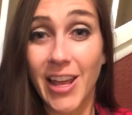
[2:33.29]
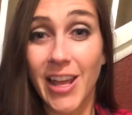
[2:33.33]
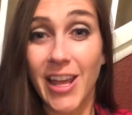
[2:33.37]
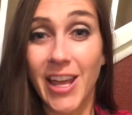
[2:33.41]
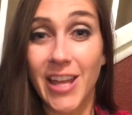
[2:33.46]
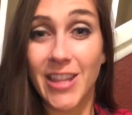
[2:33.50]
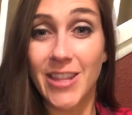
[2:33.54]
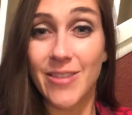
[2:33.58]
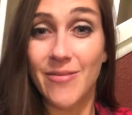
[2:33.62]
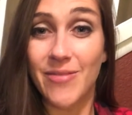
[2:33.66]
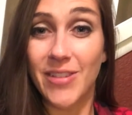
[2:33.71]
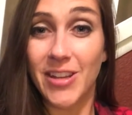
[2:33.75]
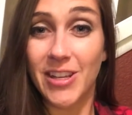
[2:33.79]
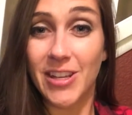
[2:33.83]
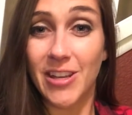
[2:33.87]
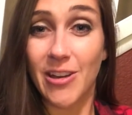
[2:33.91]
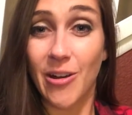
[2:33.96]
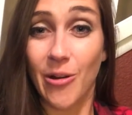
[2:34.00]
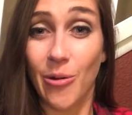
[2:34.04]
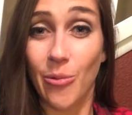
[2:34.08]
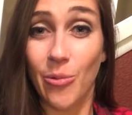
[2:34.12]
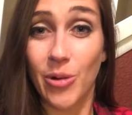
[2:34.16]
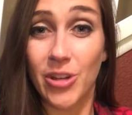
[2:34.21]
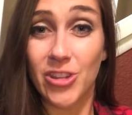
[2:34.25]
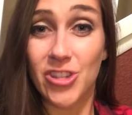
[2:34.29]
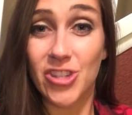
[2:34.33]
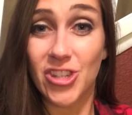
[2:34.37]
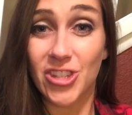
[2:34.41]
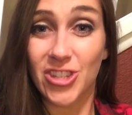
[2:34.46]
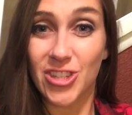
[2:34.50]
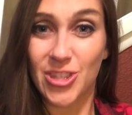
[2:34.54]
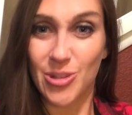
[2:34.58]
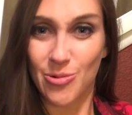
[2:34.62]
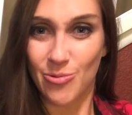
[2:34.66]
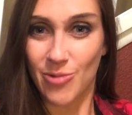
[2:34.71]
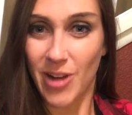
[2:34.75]
in the video with
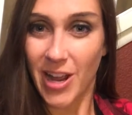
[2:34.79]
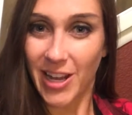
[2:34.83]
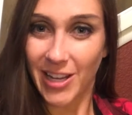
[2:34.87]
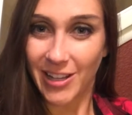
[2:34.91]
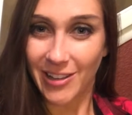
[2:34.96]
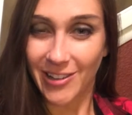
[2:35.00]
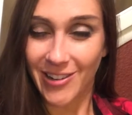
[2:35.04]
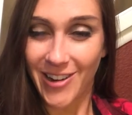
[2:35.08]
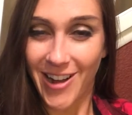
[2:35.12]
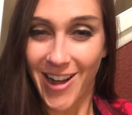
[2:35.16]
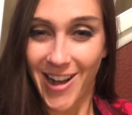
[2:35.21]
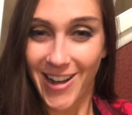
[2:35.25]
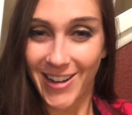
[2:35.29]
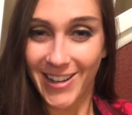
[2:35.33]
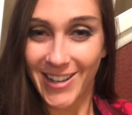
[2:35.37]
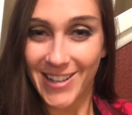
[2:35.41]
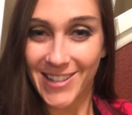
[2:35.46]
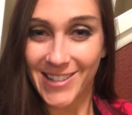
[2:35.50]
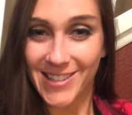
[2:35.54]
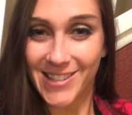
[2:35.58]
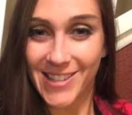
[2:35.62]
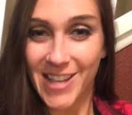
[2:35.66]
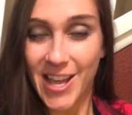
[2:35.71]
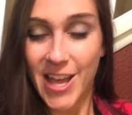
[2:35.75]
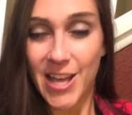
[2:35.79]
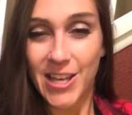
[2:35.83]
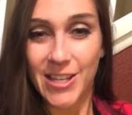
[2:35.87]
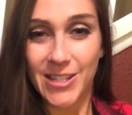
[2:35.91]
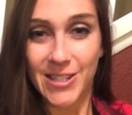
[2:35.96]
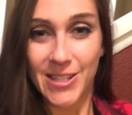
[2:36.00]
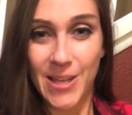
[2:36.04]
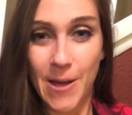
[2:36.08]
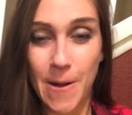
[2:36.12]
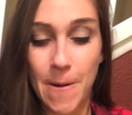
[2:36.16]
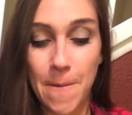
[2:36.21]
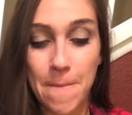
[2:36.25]
just the regular audience.
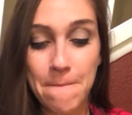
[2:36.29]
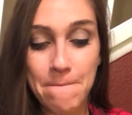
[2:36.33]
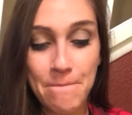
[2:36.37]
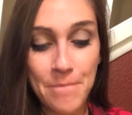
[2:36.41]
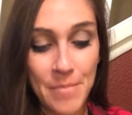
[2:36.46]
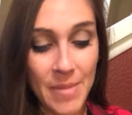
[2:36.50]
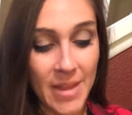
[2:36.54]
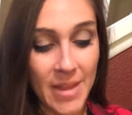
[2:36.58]
So